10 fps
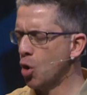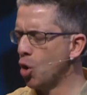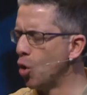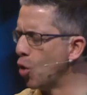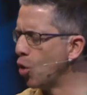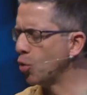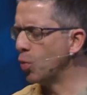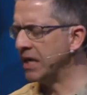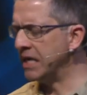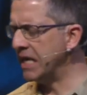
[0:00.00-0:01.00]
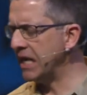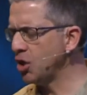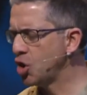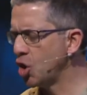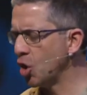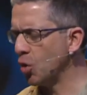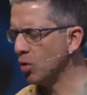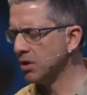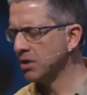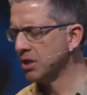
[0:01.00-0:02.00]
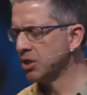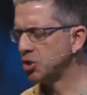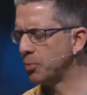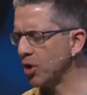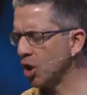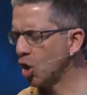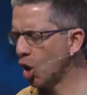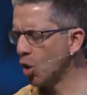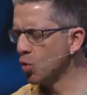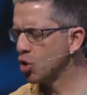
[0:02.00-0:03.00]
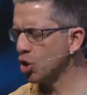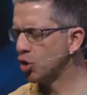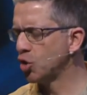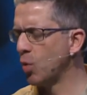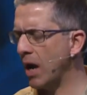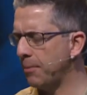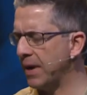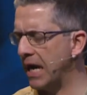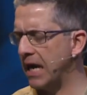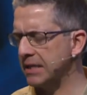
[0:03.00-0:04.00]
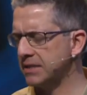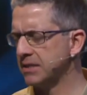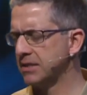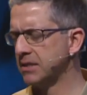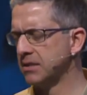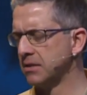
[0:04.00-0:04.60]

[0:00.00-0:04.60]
Lord, we need you to bring closure to our past.